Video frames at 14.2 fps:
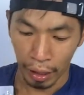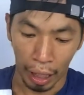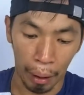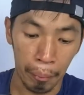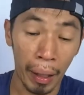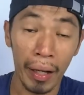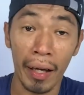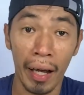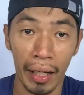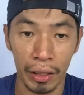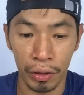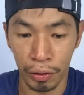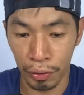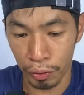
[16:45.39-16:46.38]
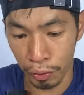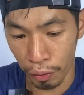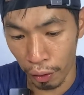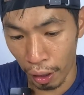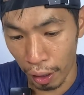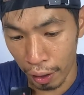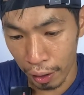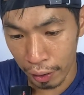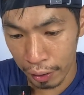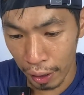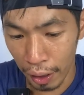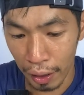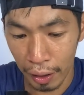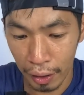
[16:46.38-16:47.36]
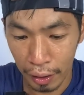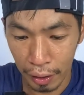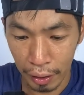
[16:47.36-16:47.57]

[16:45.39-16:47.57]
I buy extra. Yeah,